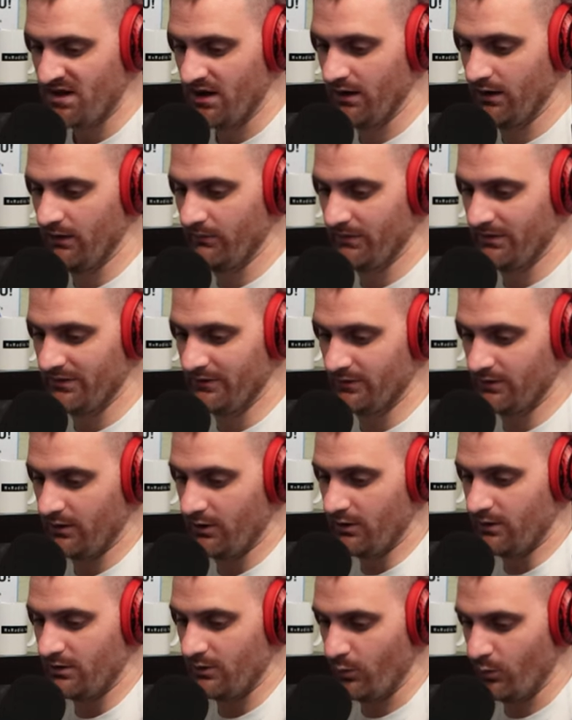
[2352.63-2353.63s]
Um, there
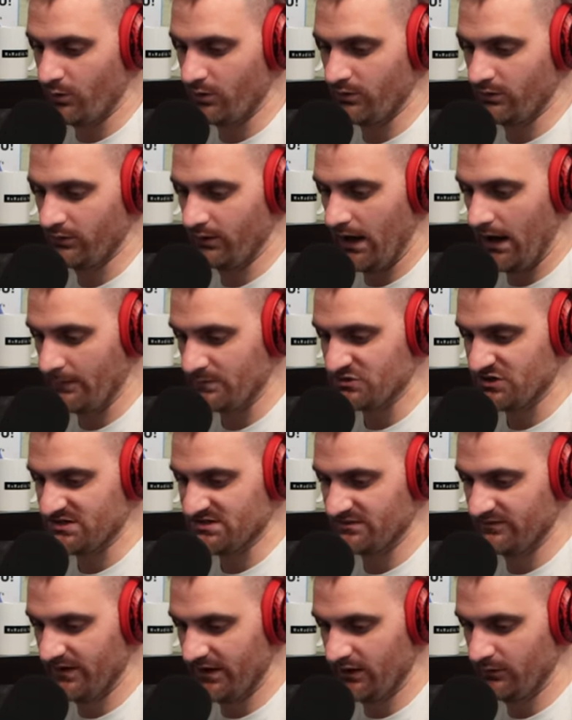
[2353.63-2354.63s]
are oral
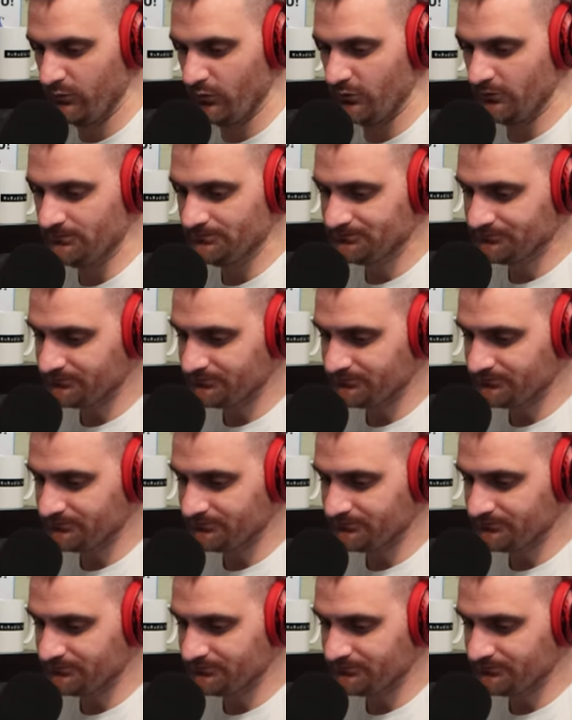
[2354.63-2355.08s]
options available.